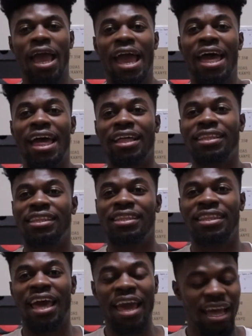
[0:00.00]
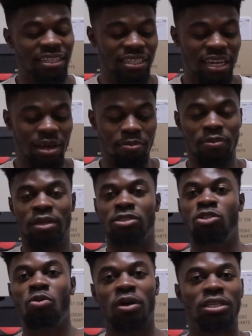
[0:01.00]
And they ended up
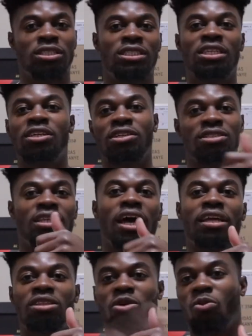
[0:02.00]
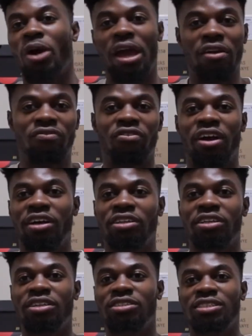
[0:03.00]
doing sneakers like the Wave
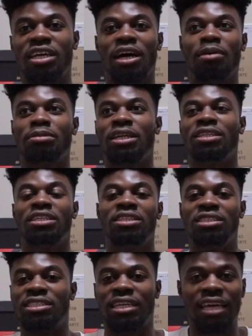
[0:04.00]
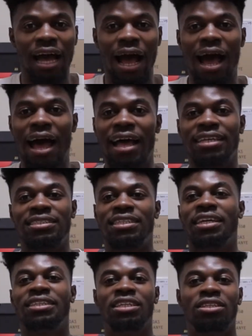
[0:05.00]
Runners, they did the Sacai's,
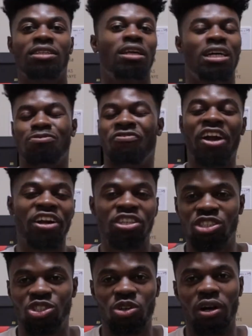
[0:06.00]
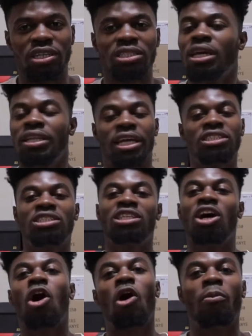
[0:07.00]
they did various Jordans. They just
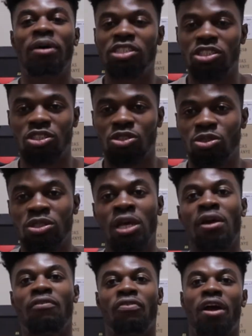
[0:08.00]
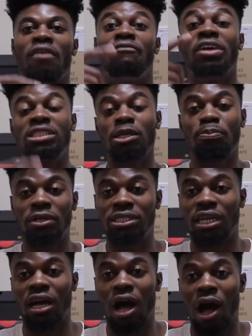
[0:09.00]
did a whole bunch of shoes for a
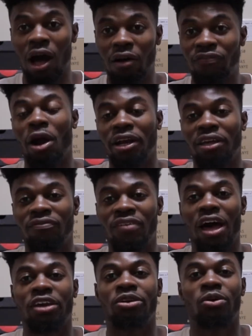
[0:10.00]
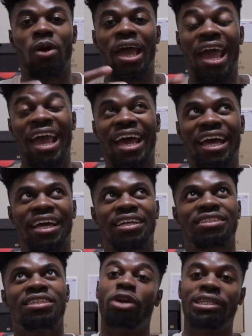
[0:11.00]
15% off market value
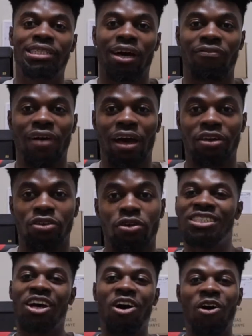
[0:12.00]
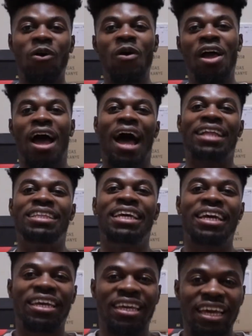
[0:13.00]
and retail value. So I
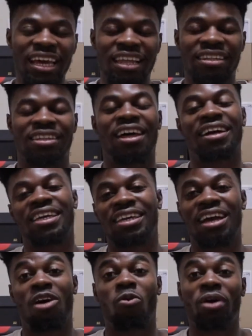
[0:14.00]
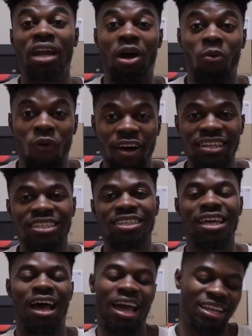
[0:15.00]
didn't get lucky on what I wanted.
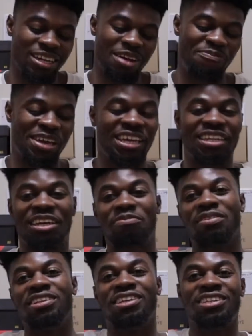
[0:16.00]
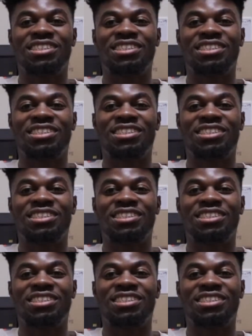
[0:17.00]
I ended up picking up a little